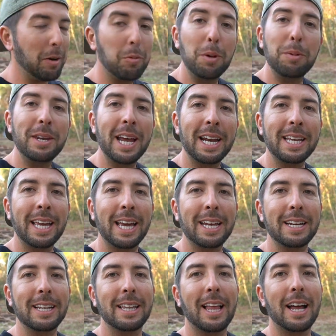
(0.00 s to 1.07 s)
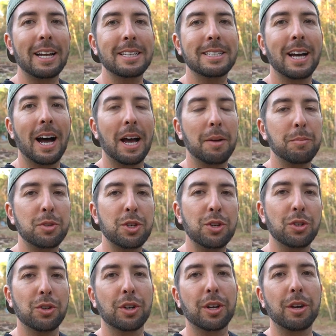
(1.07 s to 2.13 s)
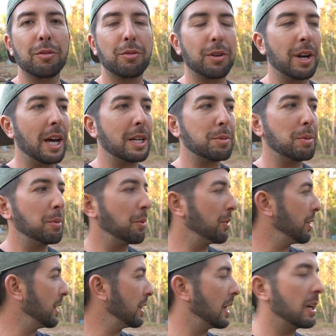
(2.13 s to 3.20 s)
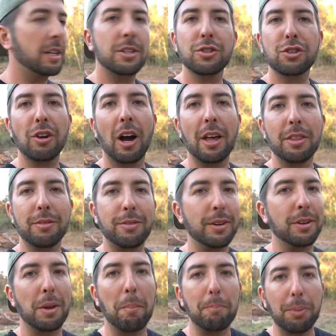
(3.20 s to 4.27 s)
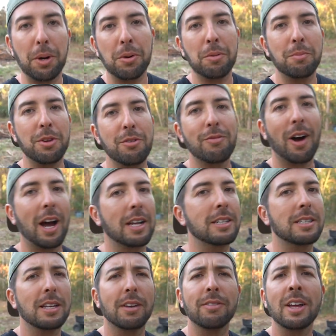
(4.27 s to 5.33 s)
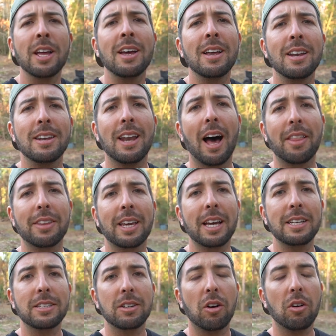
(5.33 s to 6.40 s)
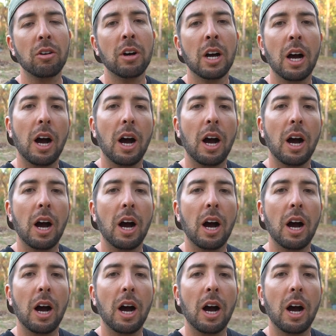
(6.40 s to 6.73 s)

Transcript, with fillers: We dedicated a lot of time to looking for nests. People think that you just go out in the field and boom, you find stuff. Not the case at all.